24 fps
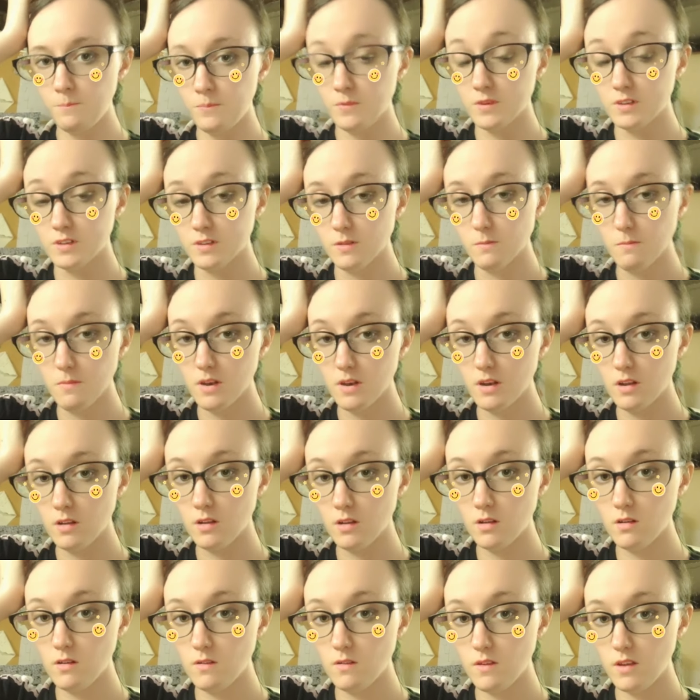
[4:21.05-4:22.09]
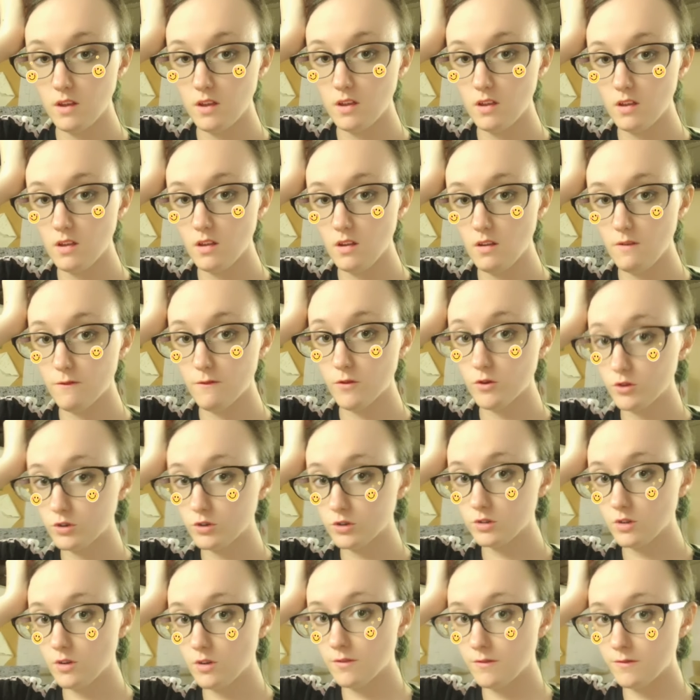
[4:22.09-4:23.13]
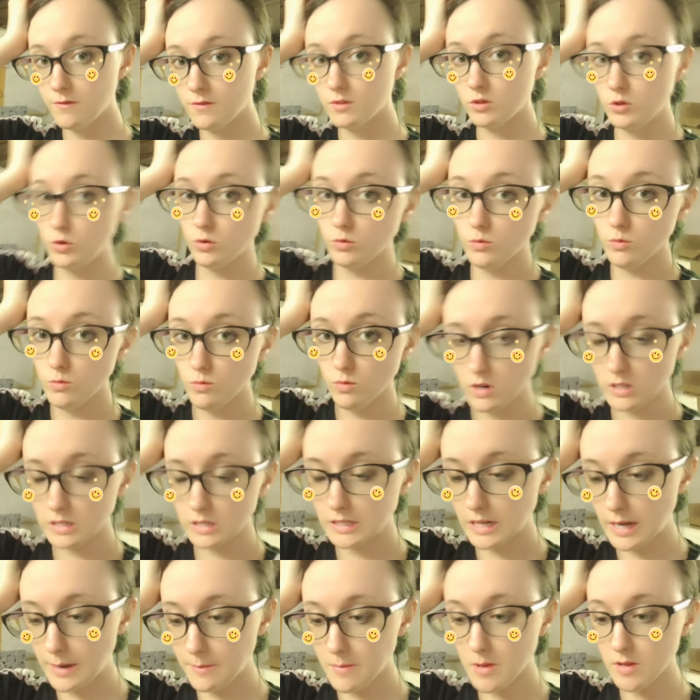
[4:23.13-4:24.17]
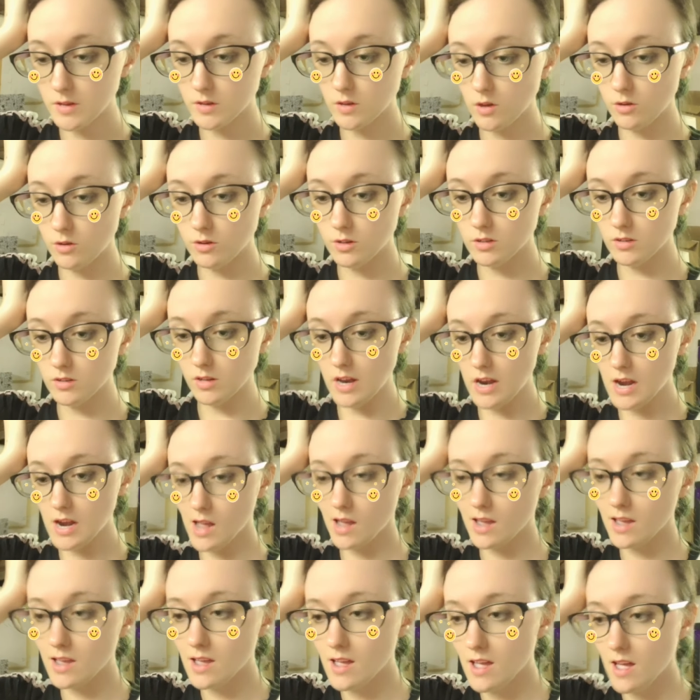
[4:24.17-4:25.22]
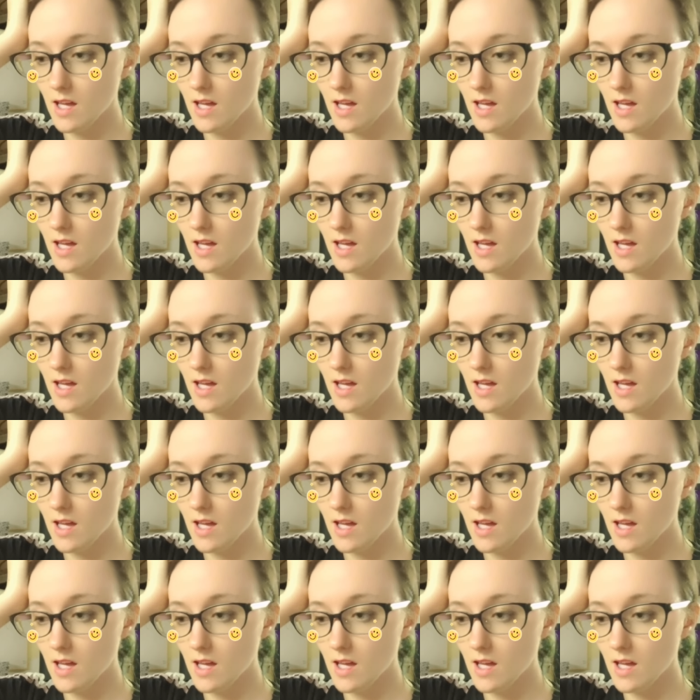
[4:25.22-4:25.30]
Submitted the first of 2 assignments on Sunday.